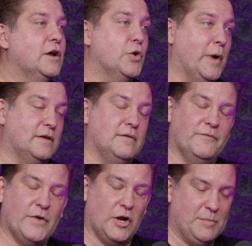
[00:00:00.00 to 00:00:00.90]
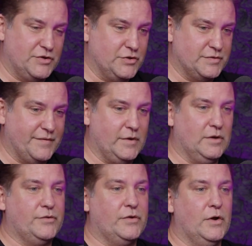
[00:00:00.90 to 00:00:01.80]
Correct, very big shoes to
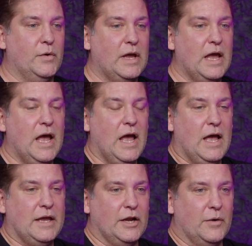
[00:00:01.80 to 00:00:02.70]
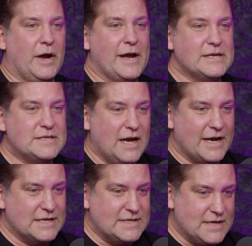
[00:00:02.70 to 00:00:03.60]
fill. So you know, I had
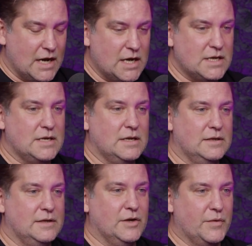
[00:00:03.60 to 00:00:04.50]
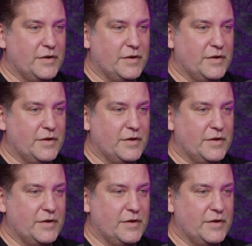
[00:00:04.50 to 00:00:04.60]
I had done you know